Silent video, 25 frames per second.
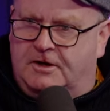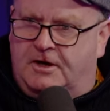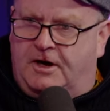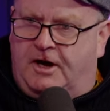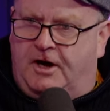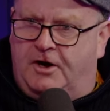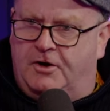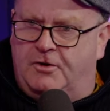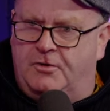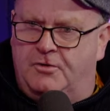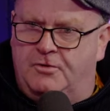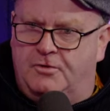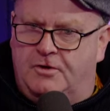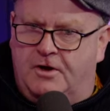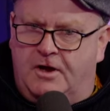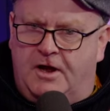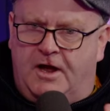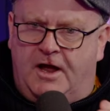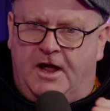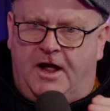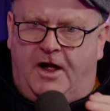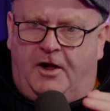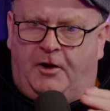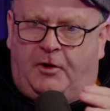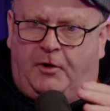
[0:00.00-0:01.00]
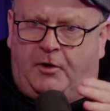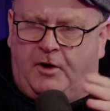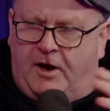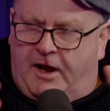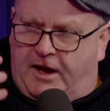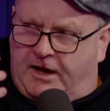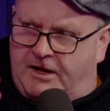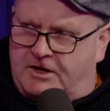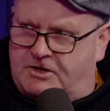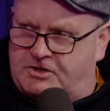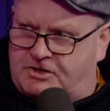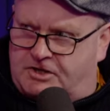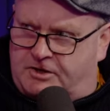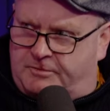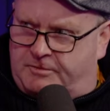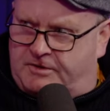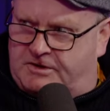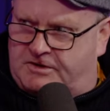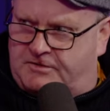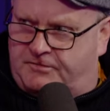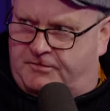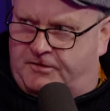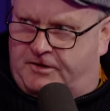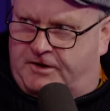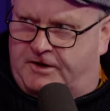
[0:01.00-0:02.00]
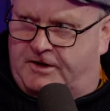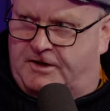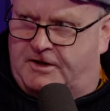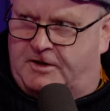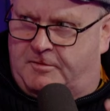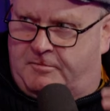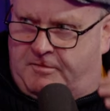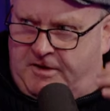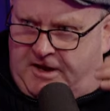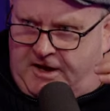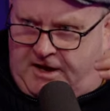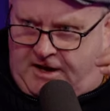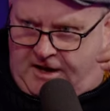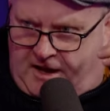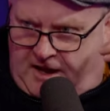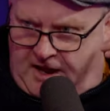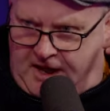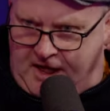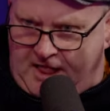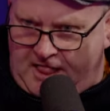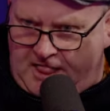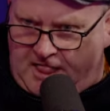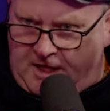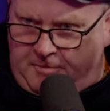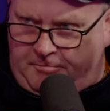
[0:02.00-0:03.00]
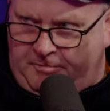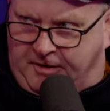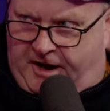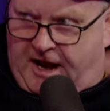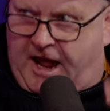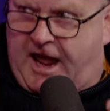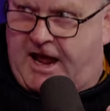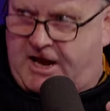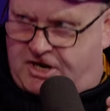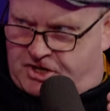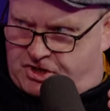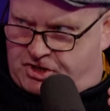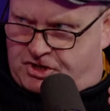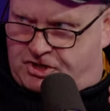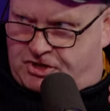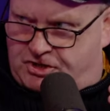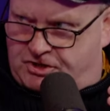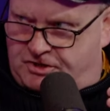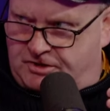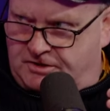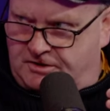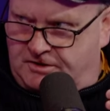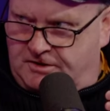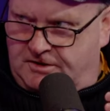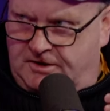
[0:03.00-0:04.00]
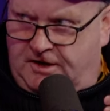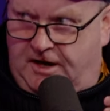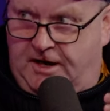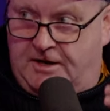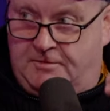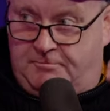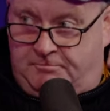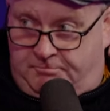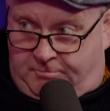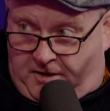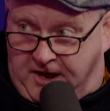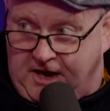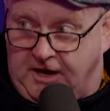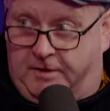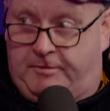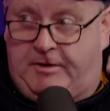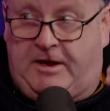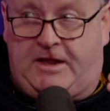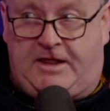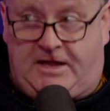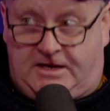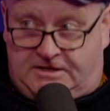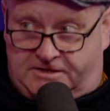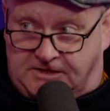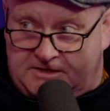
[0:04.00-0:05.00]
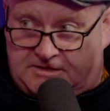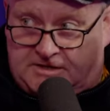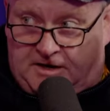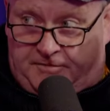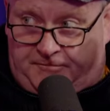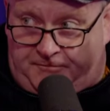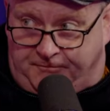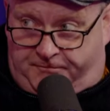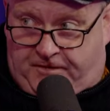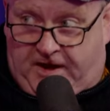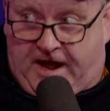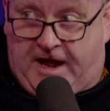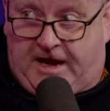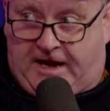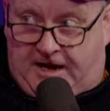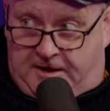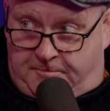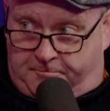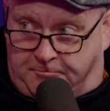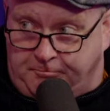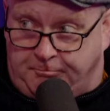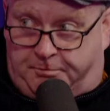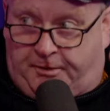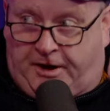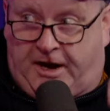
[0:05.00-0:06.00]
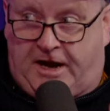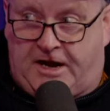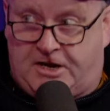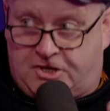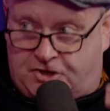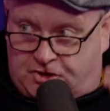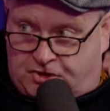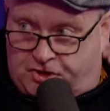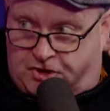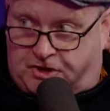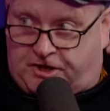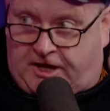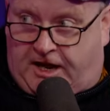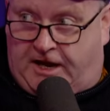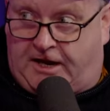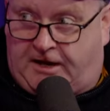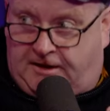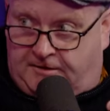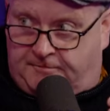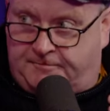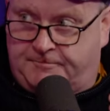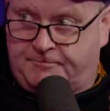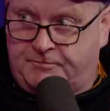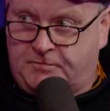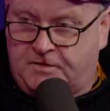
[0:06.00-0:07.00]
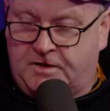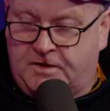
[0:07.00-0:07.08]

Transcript: how wrang she was for it, the more the British, and by the way, this is a very British thing.